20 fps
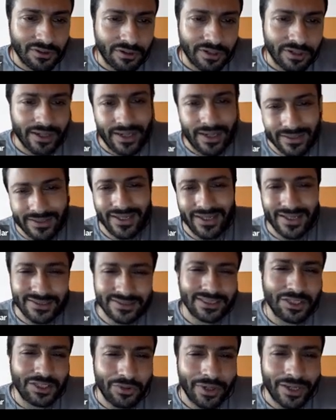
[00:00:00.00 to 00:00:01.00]
Okay, rather
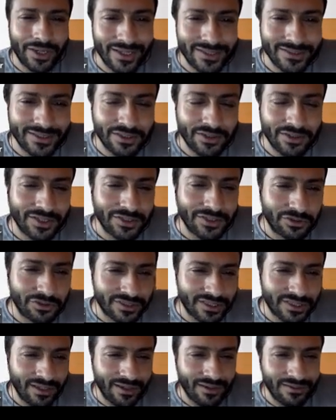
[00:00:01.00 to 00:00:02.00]
S0 and A0, I should
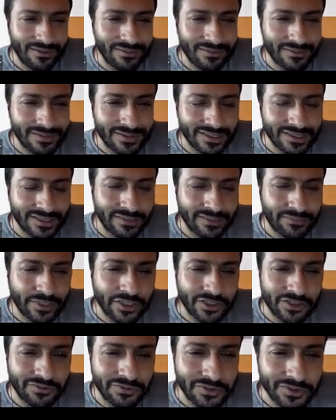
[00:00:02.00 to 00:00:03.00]
say. It's just a
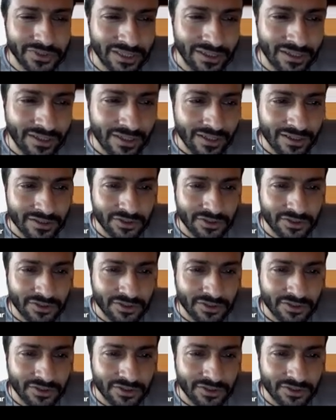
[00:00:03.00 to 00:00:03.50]
bit confusing.